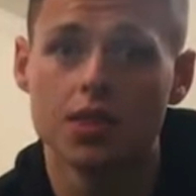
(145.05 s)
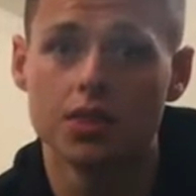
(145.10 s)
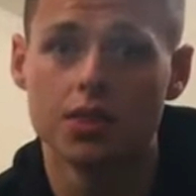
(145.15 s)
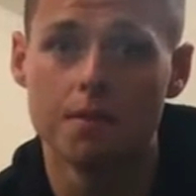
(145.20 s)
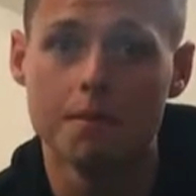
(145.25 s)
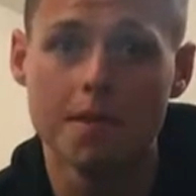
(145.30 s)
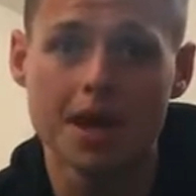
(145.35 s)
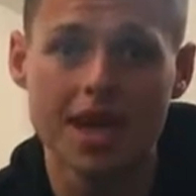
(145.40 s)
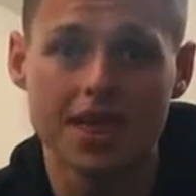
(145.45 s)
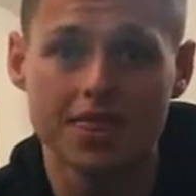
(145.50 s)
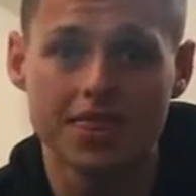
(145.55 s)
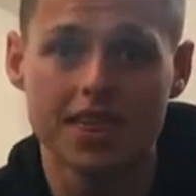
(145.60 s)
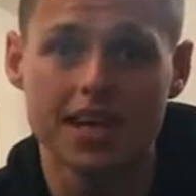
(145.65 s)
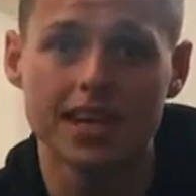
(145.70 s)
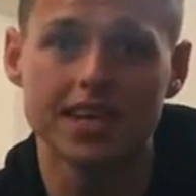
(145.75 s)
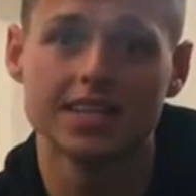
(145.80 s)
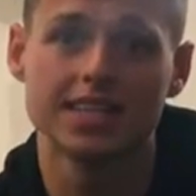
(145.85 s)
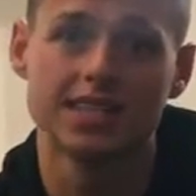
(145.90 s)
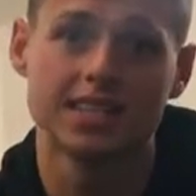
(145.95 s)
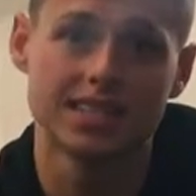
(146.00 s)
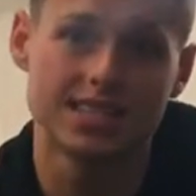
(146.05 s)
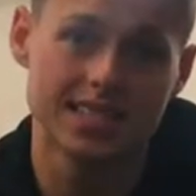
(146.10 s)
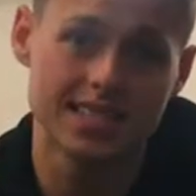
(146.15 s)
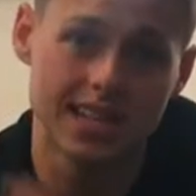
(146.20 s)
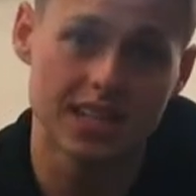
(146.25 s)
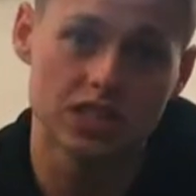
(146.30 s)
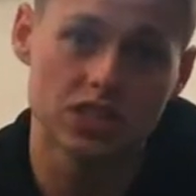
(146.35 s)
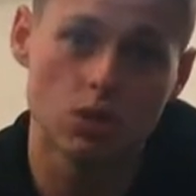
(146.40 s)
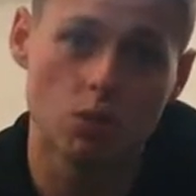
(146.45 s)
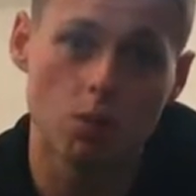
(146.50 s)
The main thing is to
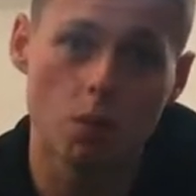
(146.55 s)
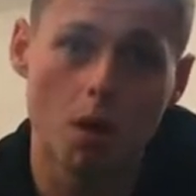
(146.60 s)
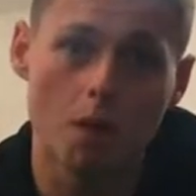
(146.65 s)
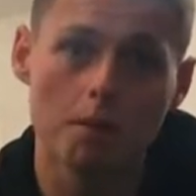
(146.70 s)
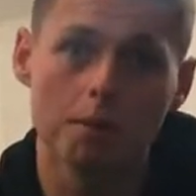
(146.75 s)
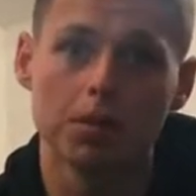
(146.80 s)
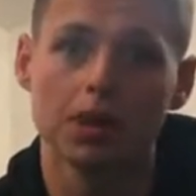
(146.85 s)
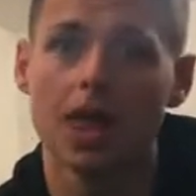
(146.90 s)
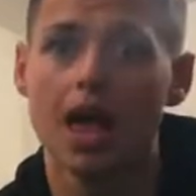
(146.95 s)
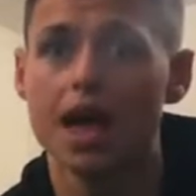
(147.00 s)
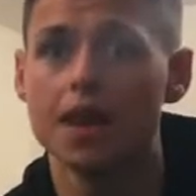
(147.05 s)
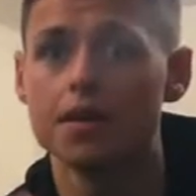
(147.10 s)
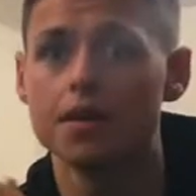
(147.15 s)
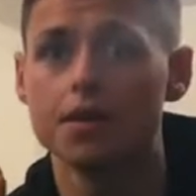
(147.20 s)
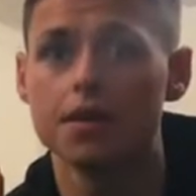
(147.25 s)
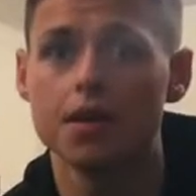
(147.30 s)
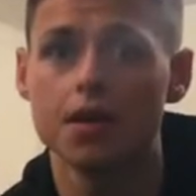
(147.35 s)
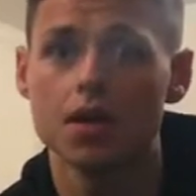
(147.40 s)
stick to one plan,